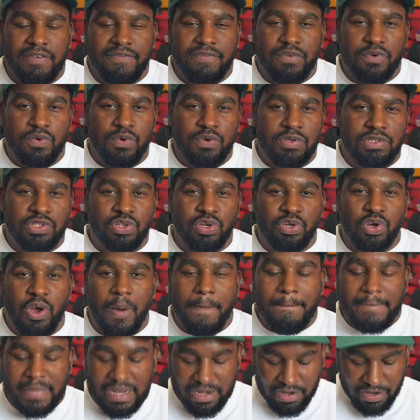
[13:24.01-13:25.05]
v 4s not got
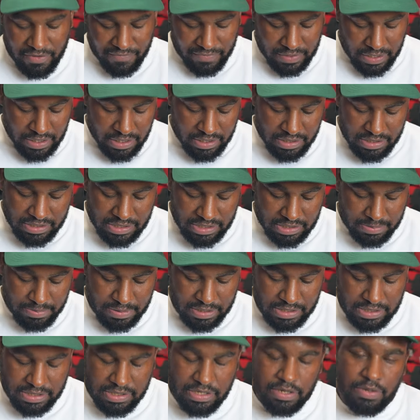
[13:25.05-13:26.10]
many of these, but
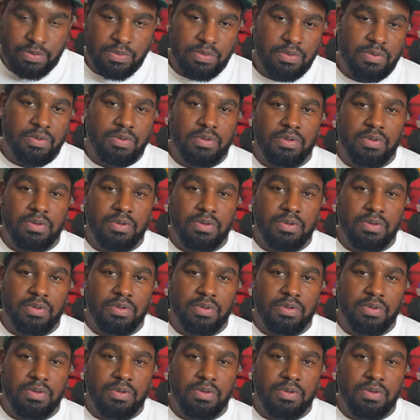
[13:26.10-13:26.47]
still.